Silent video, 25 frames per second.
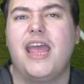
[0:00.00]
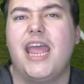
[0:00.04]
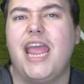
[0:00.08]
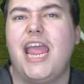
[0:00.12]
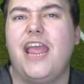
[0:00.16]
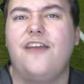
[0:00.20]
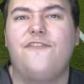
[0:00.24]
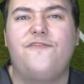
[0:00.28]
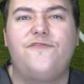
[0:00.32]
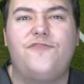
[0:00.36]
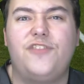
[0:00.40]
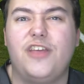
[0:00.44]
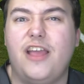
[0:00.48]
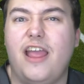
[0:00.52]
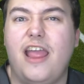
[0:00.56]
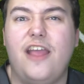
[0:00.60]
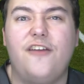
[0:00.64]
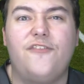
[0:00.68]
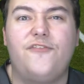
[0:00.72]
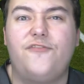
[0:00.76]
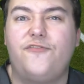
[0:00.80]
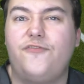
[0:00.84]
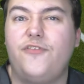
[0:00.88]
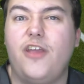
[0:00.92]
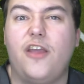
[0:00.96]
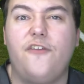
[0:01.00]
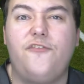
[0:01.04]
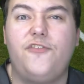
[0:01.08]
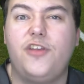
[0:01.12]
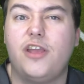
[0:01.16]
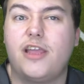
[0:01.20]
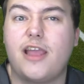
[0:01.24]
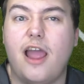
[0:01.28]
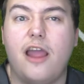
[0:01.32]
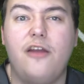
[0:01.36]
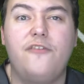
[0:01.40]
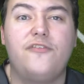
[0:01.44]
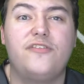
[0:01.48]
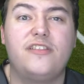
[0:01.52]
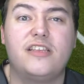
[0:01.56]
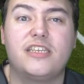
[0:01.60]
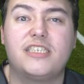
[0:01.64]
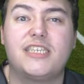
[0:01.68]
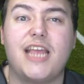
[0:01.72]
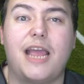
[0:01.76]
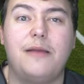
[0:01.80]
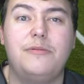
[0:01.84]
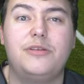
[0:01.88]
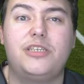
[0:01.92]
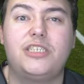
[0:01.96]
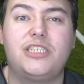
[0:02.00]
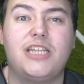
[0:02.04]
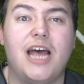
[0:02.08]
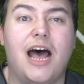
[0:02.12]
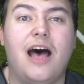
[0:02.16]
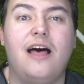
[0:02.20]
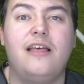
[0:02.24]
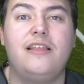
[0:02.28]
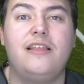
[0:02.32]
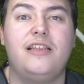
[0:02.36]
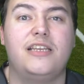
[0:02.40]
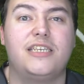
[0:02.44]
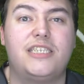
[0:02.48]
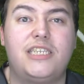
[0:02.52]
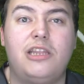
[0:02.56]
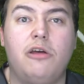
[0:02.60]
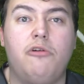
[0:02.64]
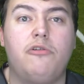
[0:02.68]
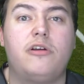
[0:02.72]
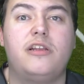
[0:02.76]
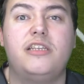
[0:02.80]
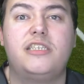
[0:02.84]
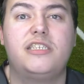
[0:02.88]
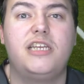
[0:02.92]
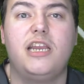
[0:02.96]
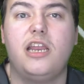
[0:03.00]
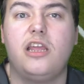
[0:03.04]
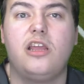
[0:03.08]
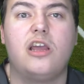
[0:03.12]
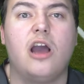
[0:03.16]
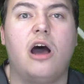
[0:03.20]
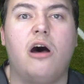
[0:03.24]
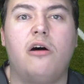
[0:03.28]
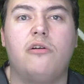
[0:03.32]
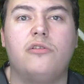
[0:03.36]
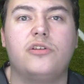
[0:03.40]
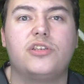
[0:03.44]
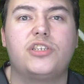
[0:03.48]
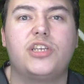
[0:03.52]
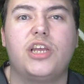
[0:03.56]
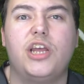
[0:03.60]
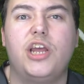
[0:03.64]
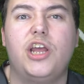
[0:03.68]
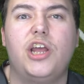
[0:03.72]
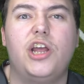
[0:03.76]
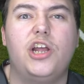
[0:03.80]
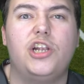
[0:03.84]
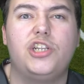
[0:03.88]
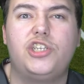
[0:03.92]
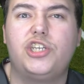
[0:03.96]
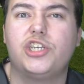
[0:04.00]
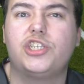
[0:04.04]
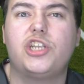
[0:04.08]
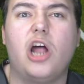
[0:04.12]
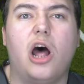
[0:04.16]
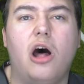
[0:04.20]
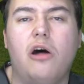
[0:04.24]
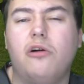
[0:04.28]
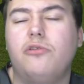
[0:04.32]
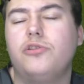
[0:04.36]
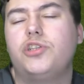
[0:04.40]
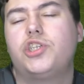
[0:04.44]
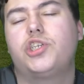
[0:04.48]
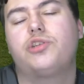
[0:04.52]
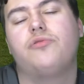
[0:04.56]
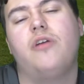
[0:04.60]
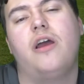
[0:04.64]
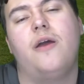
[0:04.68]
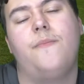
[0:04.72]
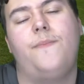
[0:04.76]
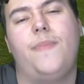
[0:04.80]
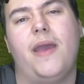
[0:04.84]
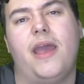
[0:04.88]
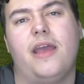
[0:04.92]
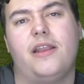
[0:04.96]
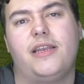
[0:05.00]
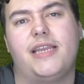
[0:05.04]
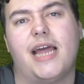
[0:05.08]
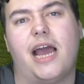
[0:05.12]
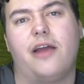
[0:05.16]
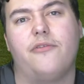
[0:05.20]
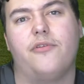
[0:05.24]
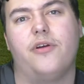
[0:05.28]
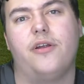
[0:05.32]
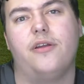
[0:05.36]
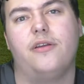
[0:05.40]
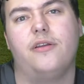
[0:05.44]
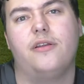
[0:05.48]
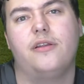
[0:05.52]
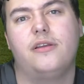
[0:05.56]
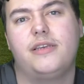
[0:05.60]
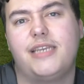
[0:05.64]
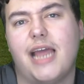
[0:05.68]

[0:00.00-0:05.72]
If you're going for the same style and you're still conceding goals, just alter it a bit, Darren.